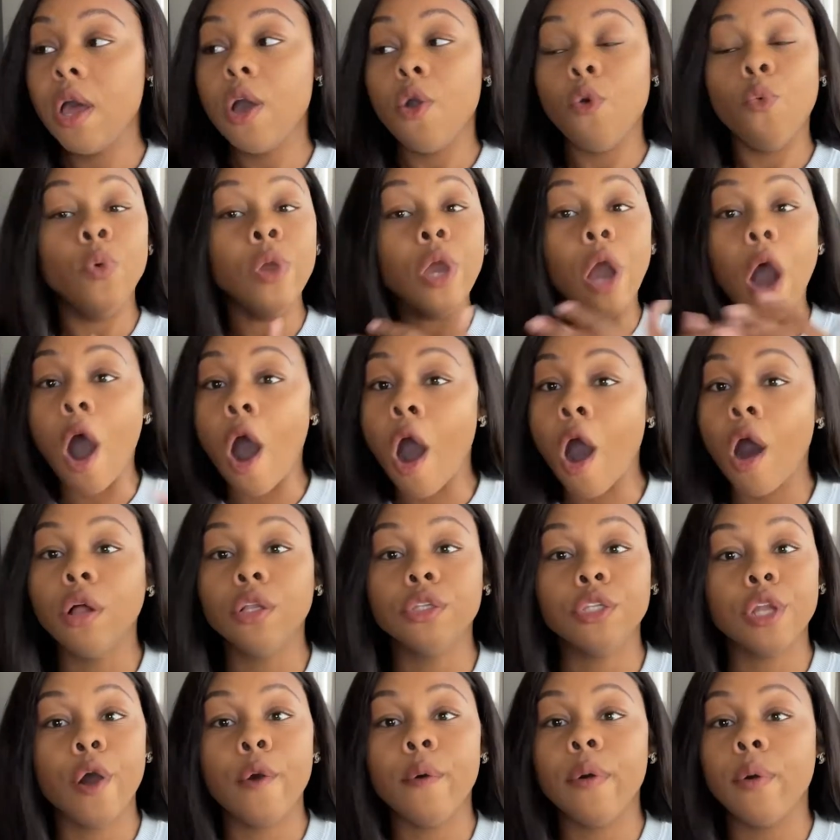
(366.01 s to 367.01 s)
We all
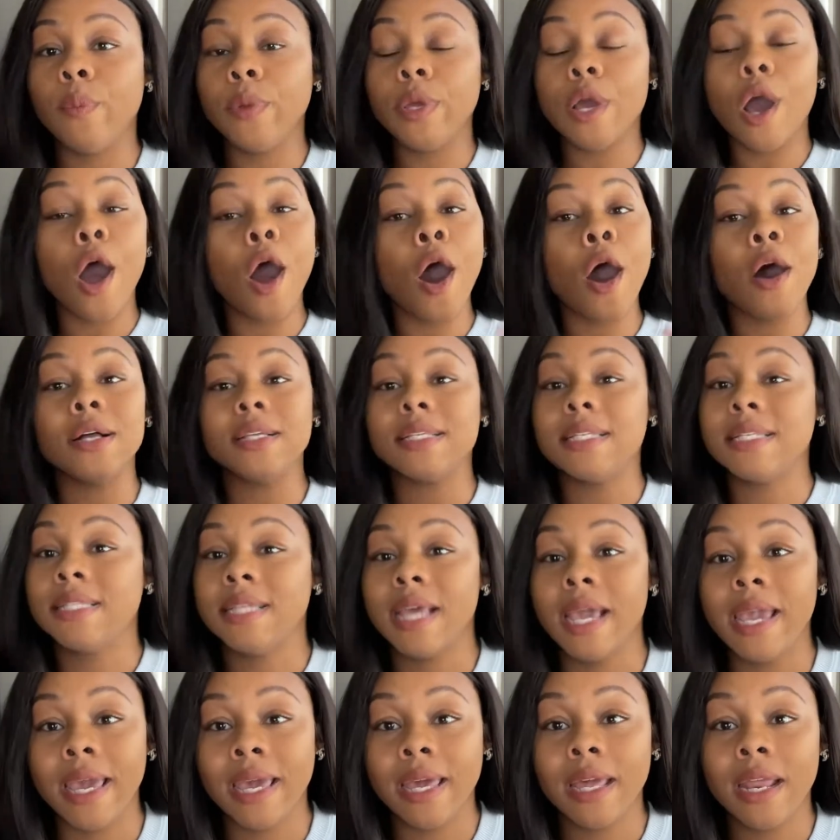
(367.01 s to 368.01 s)
know it. We all
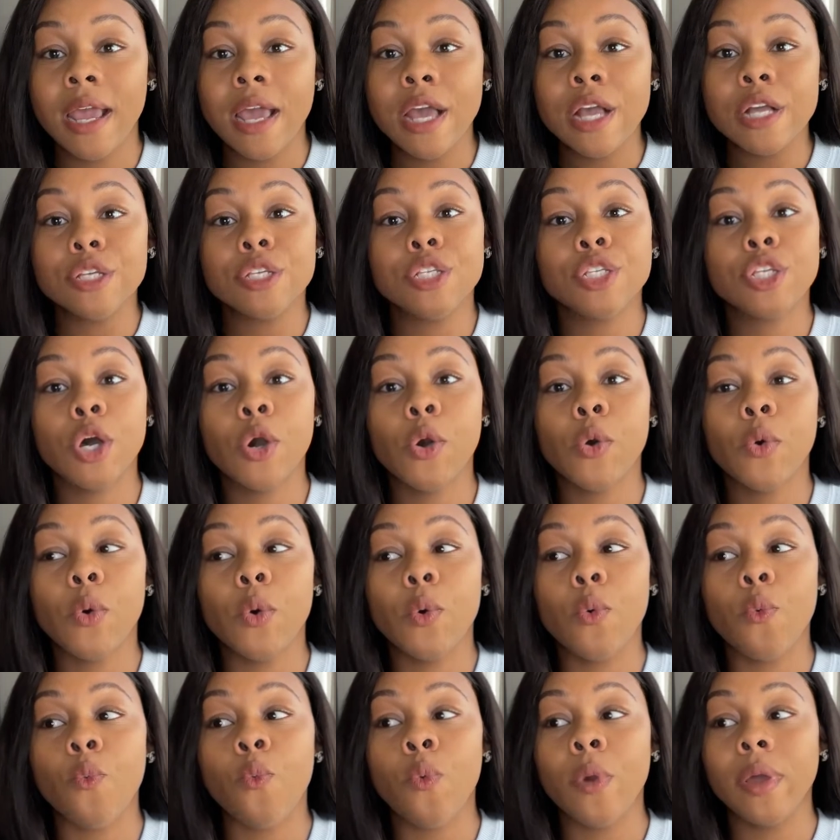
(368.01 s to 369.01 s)
say it. So
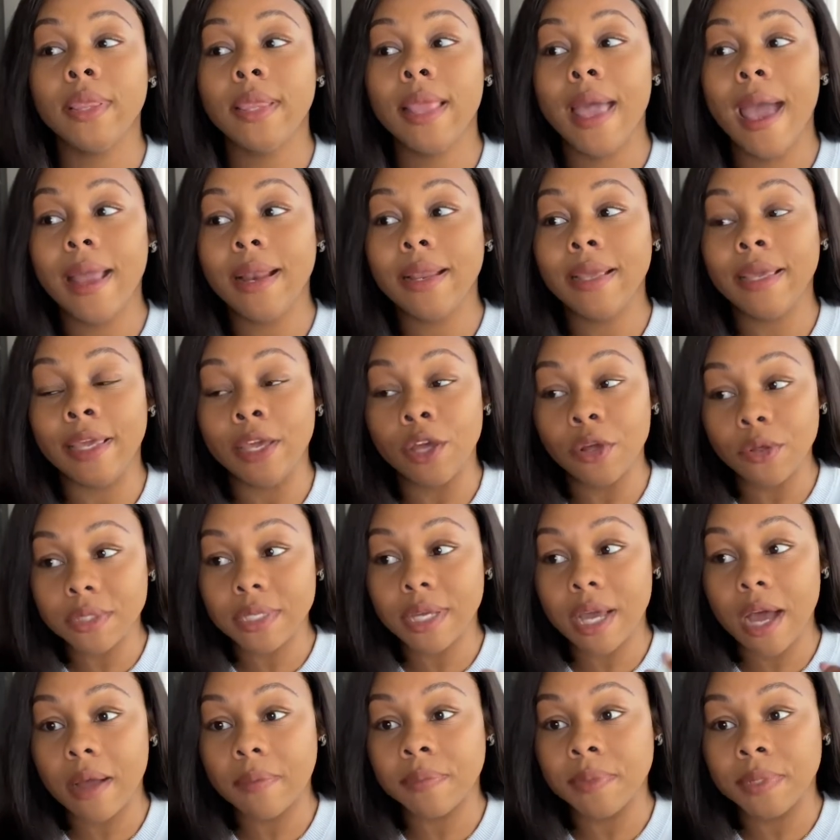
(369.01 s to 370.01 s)
when that guilt
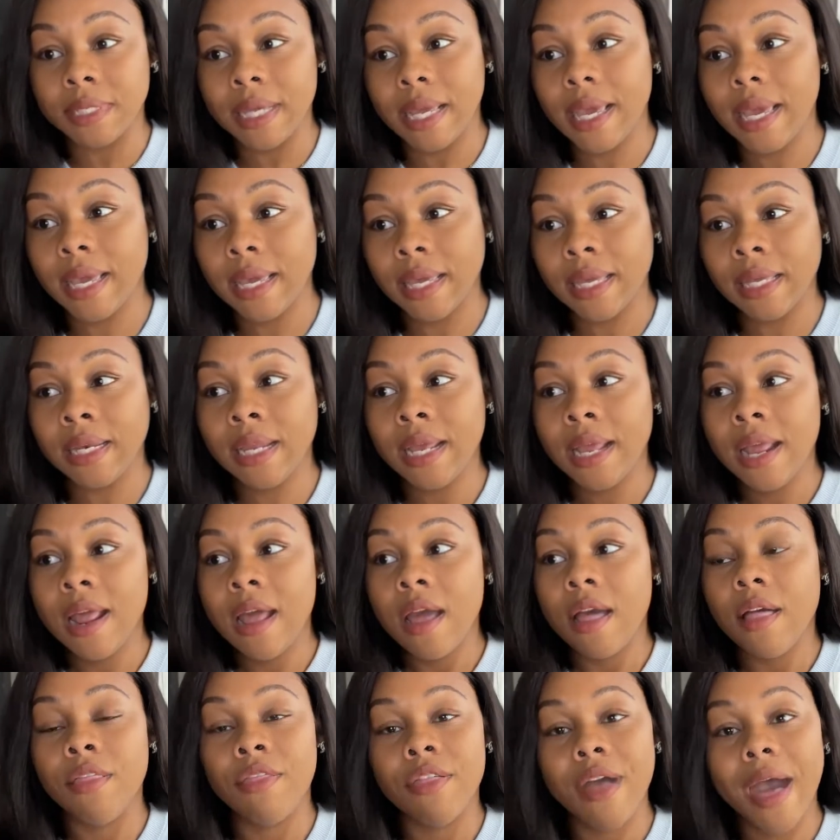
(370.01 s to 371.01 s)
comes in,
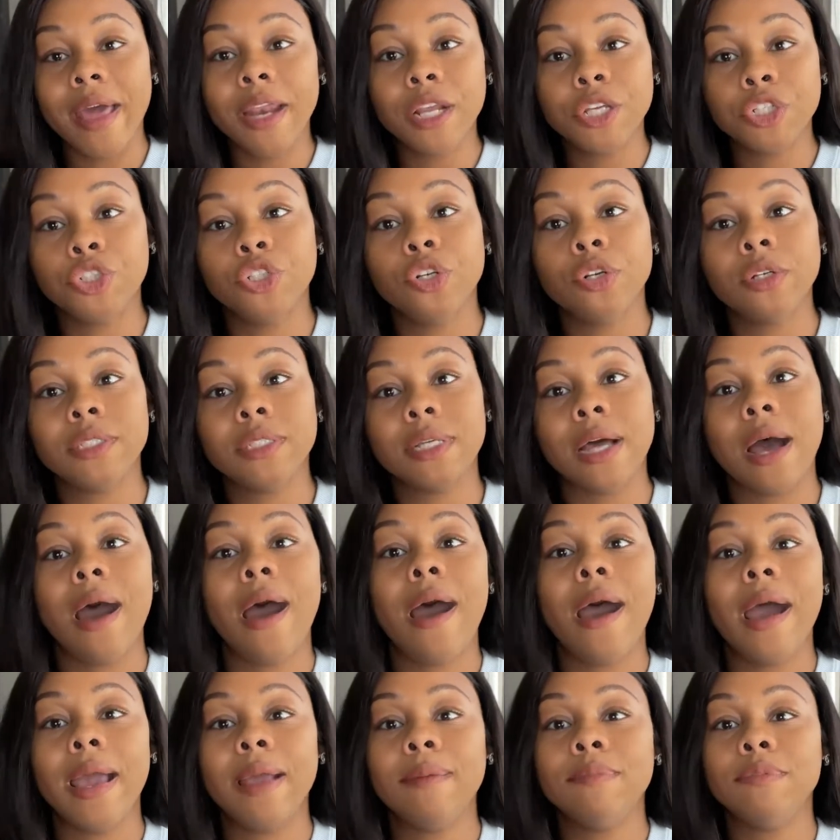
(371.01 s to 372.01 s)
that is your
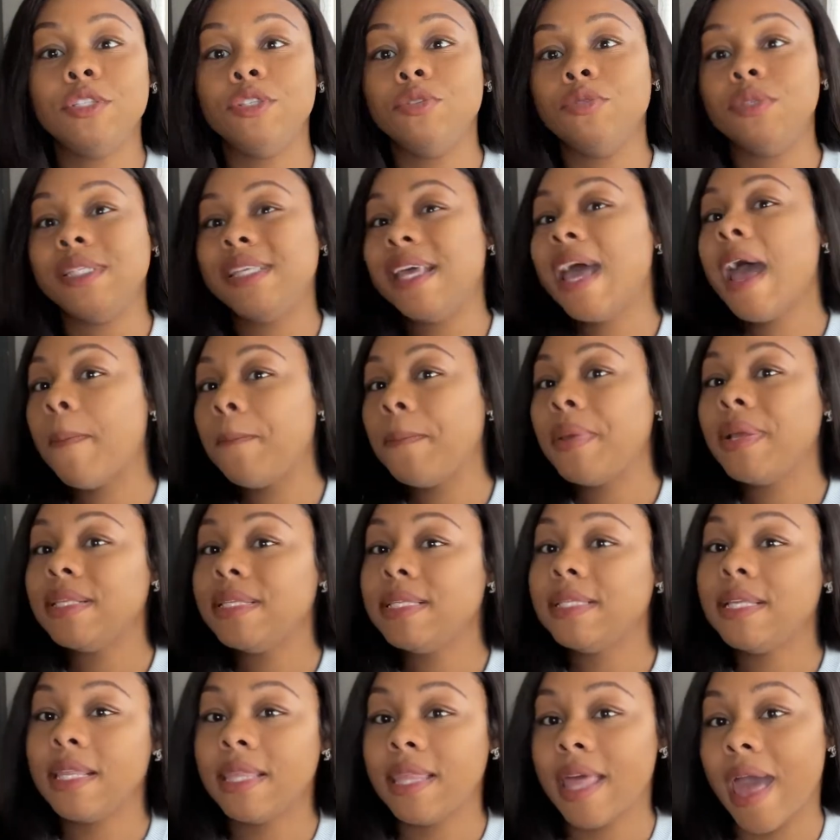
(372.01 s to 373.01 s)
time to tap
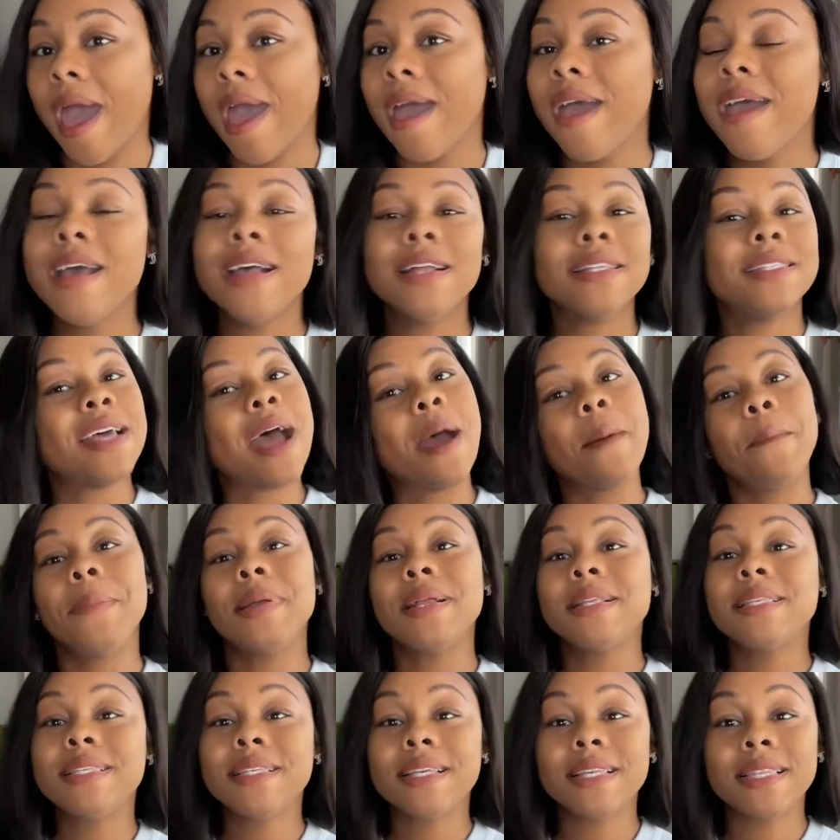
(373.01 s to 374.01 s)
into that. Tap
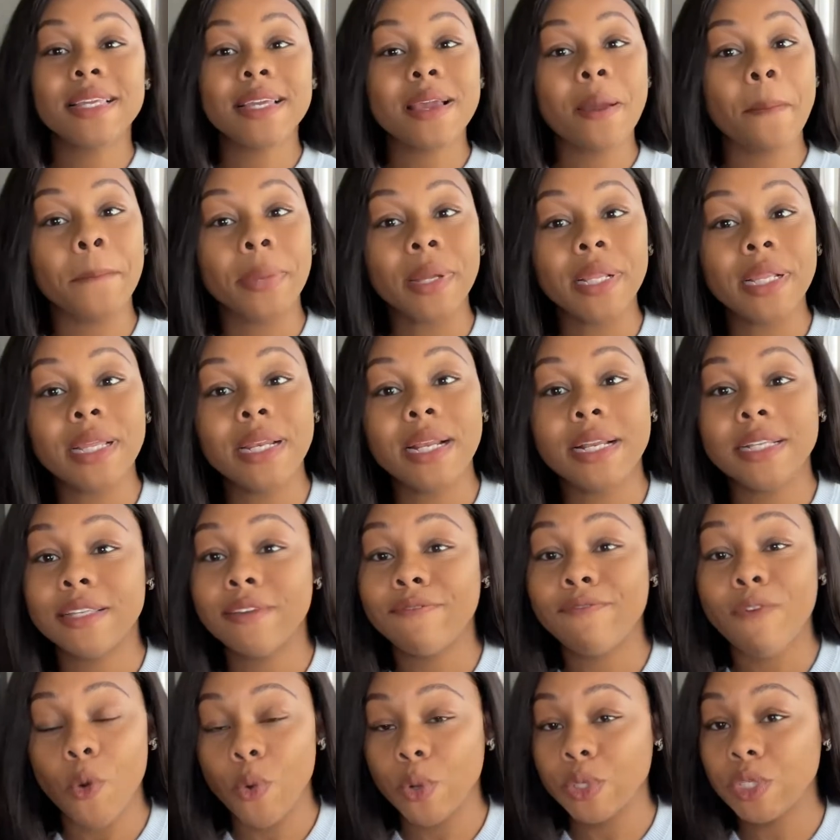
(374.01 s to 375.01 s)
into the ability to
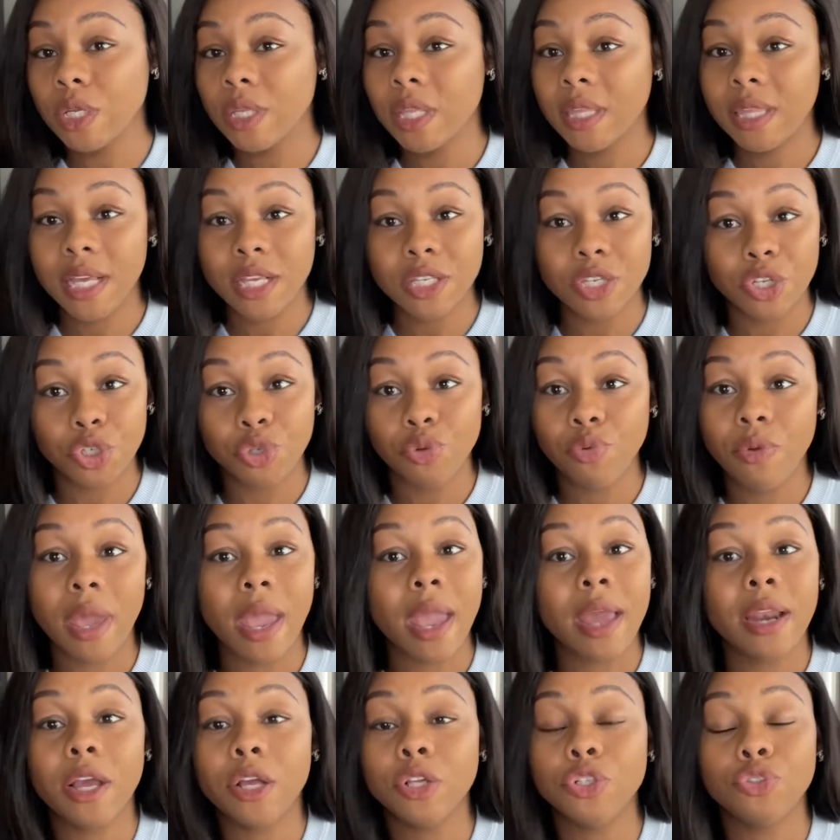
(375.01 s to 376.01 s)
focus on the things that you
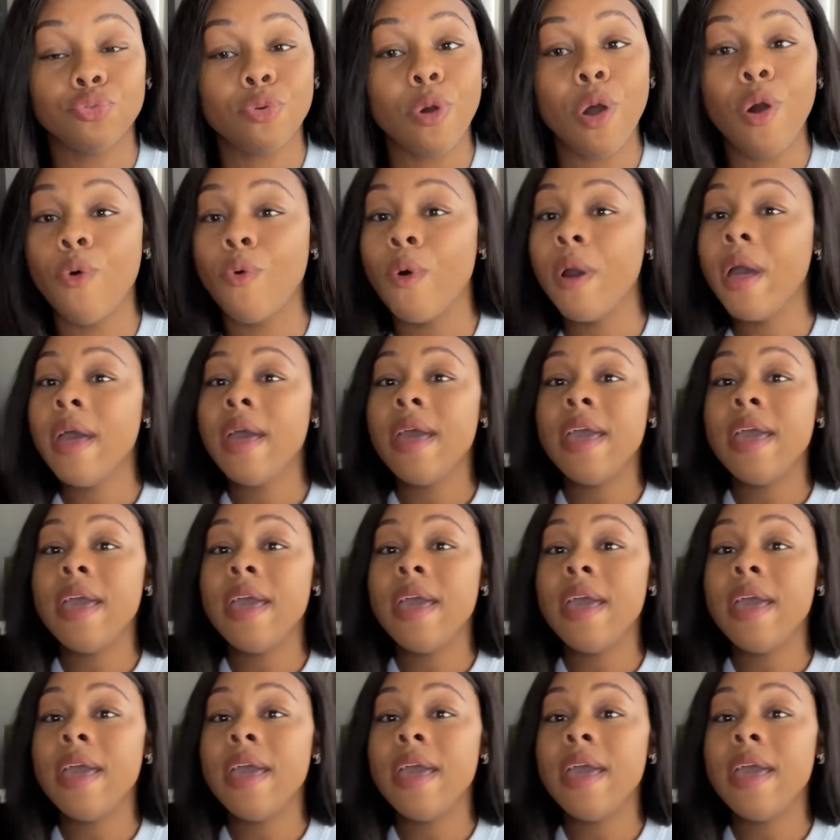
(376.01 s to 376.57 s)
can't control.